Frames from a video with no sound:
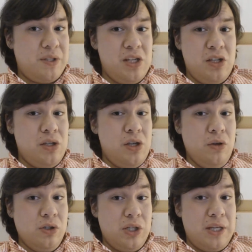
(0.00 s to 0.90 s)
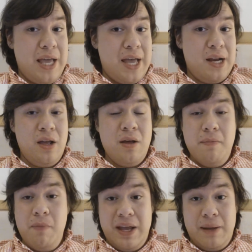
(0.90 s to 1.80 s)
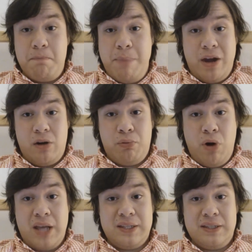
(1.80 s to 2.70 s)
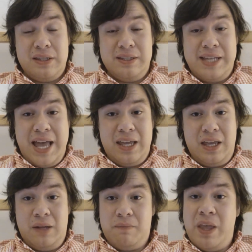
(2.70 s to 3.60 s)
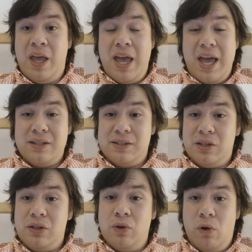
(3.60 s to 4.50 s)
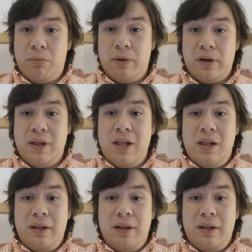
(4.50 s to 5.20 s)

he usually get like better prices than Daggett until Norbert